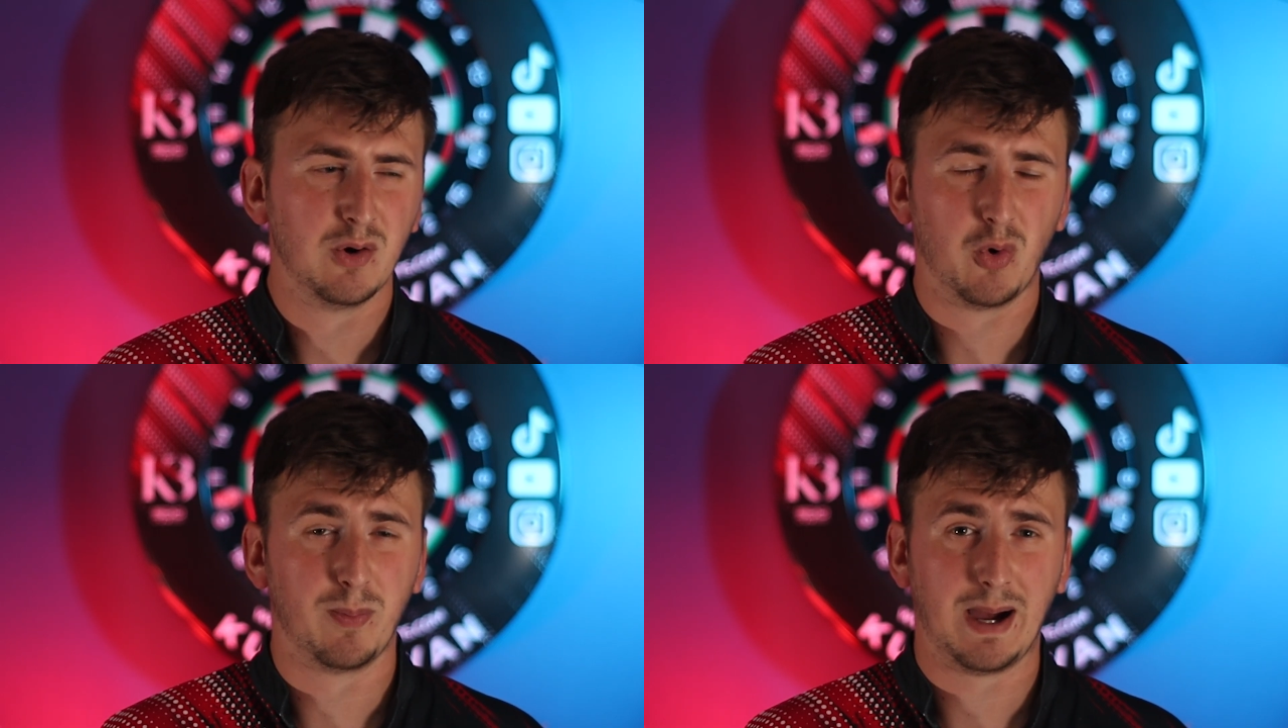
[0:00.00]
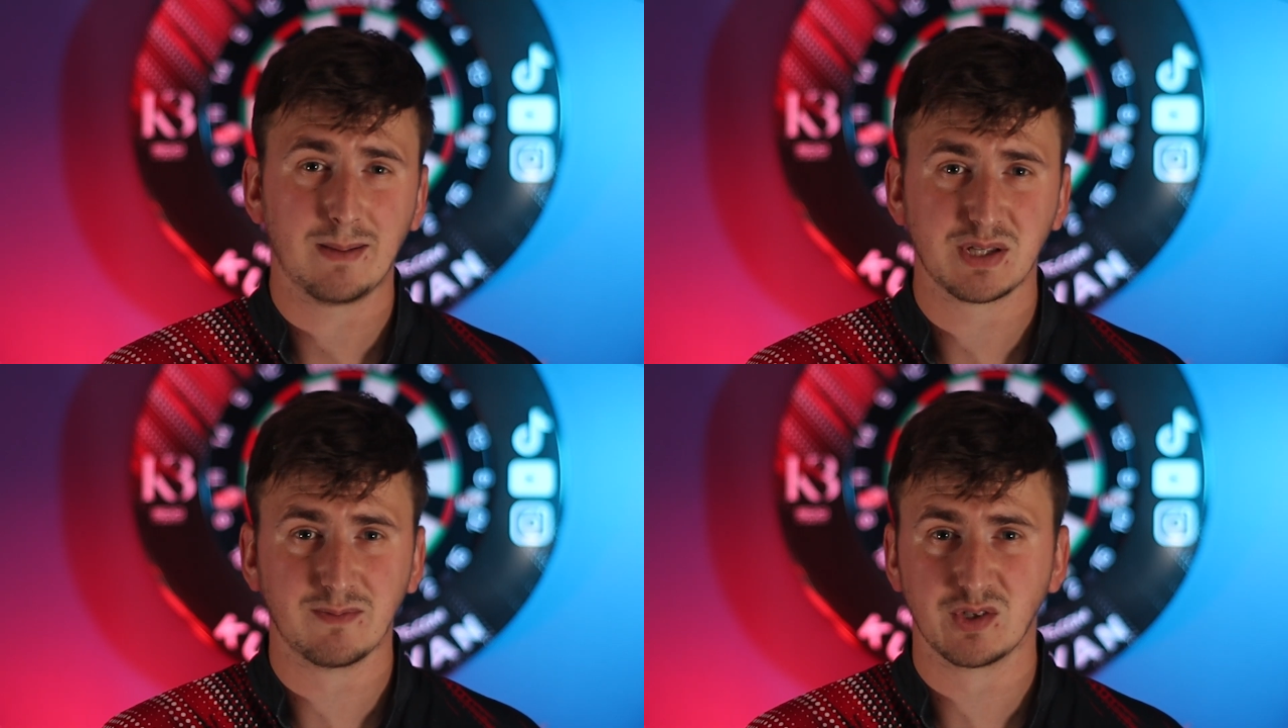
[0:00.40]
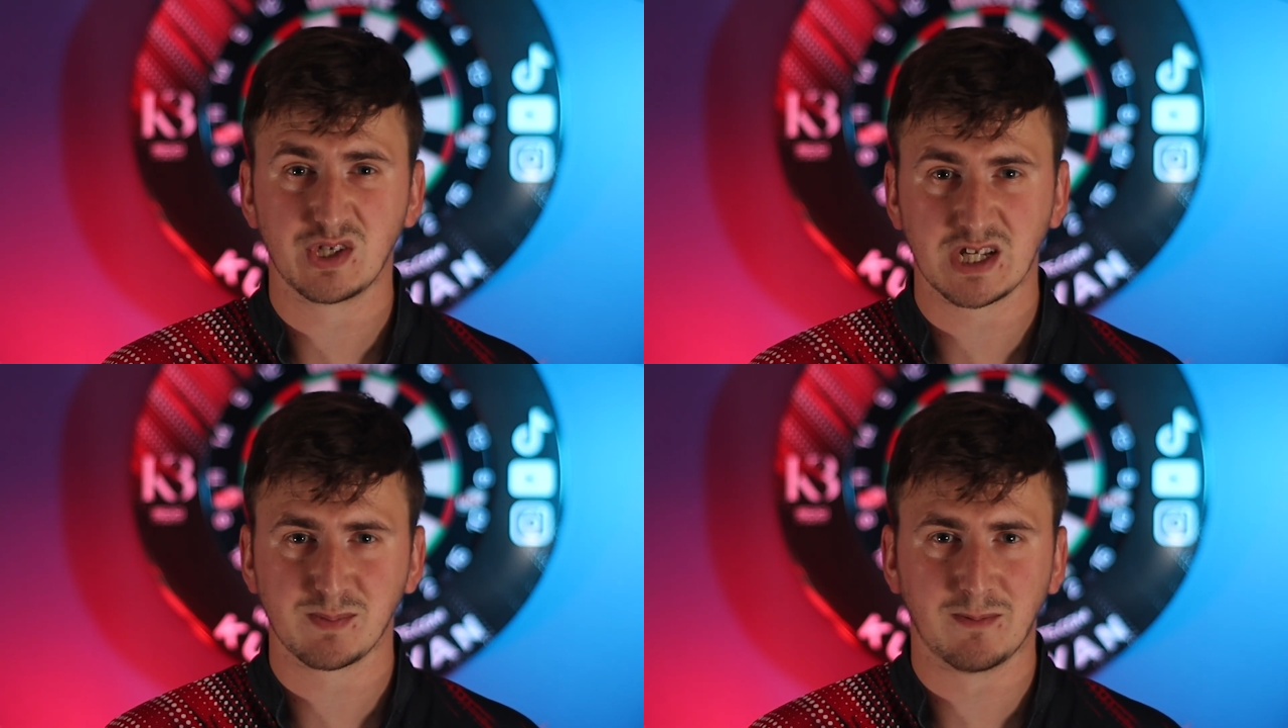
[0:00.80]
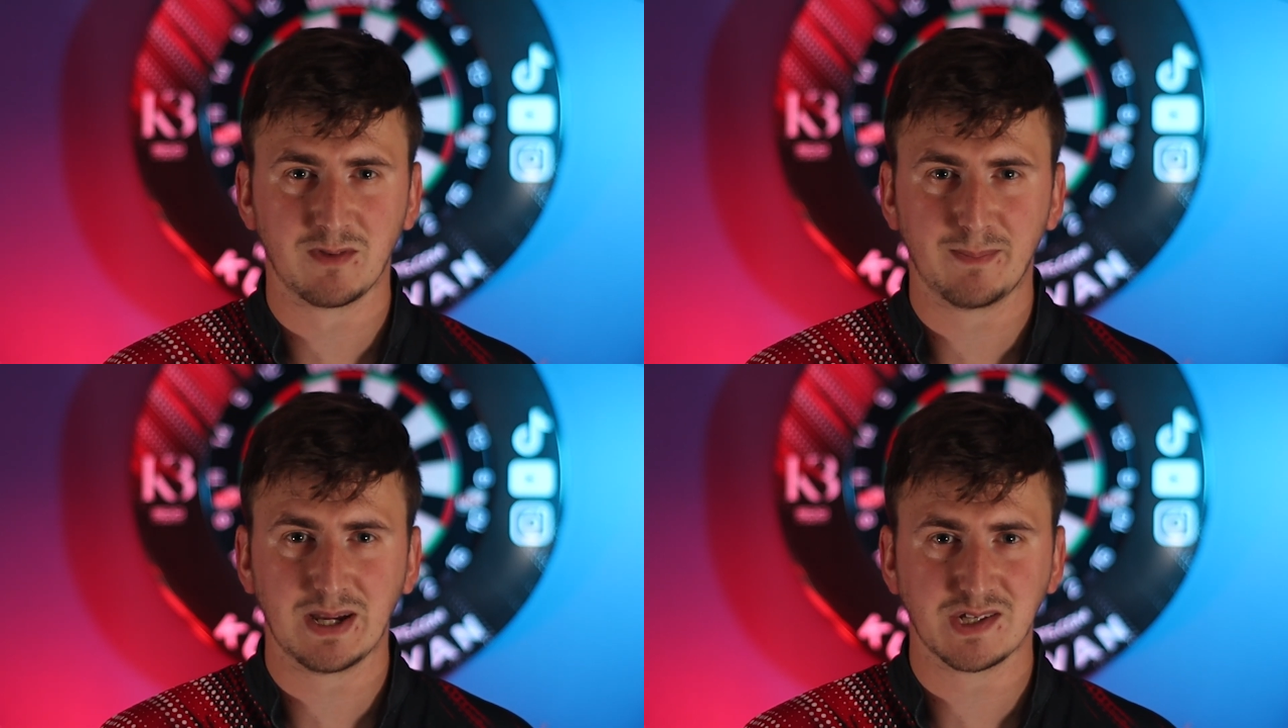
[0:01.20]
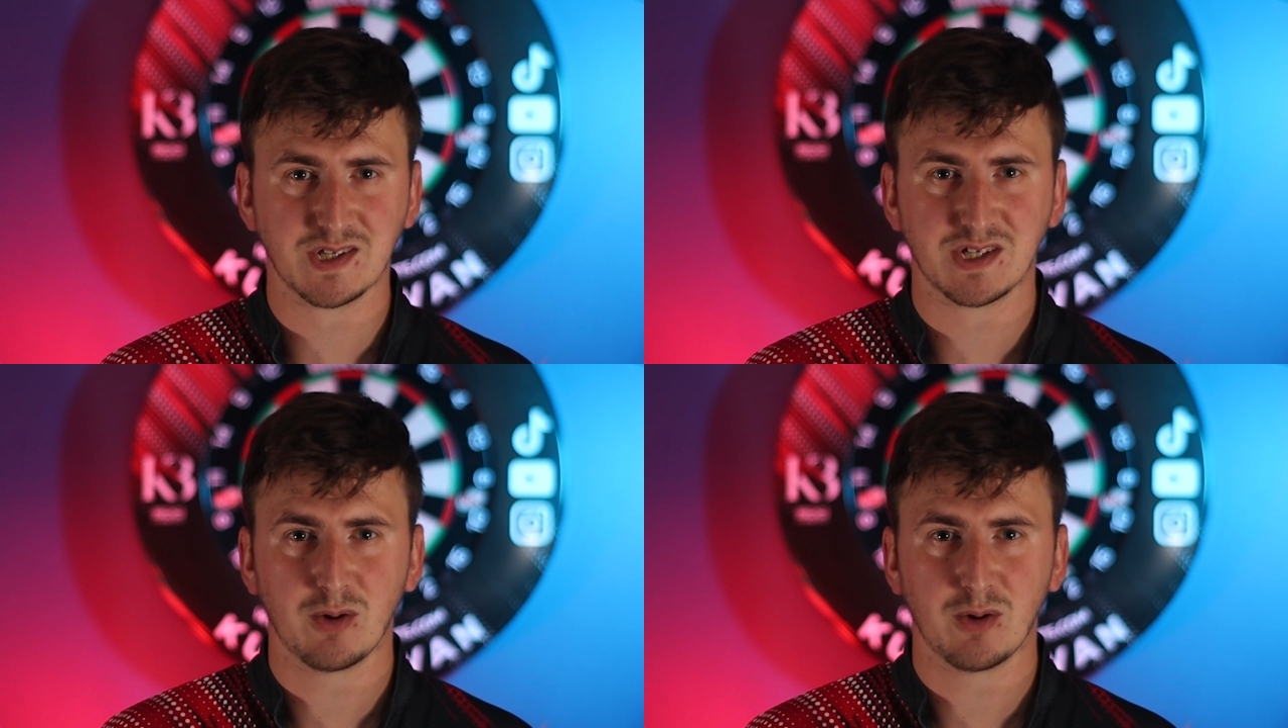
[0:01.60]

or perhaps even 6 monthly basis.